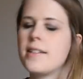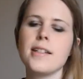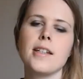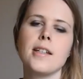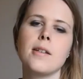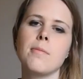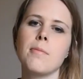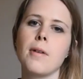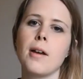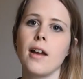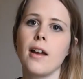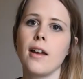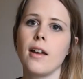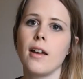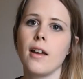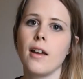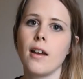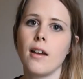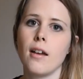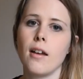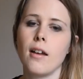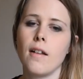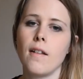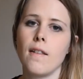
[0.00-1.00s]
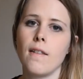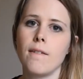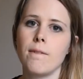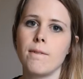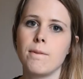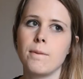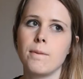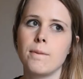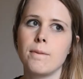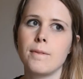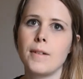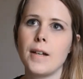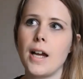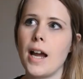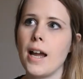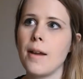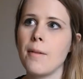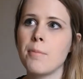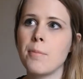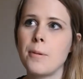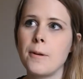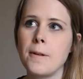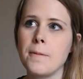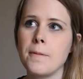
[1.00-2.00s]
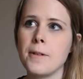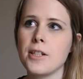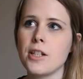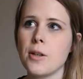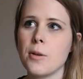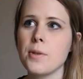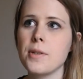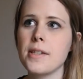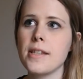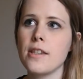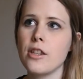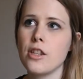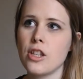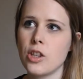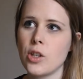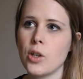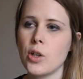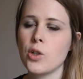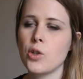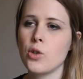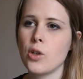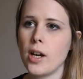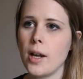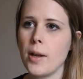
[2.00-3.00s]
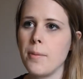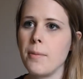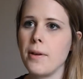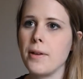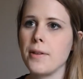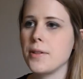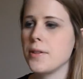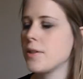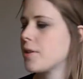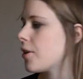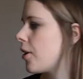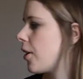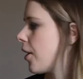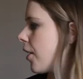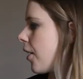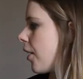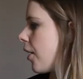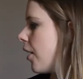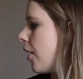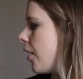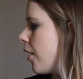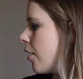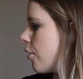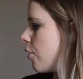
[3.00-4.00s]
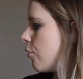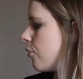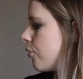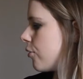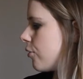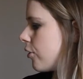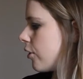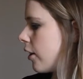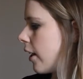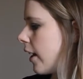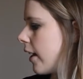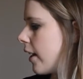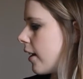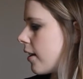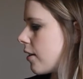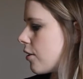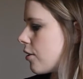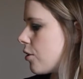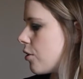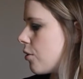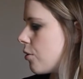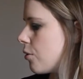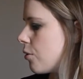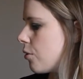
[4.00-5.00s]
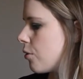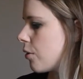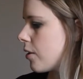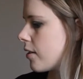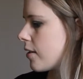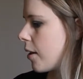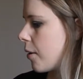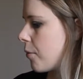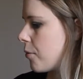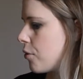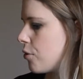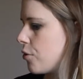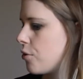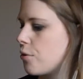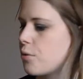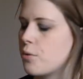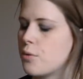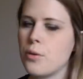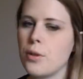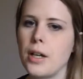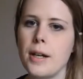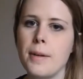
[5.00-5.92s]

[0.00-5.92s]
did it was in the third trimester flight because I was due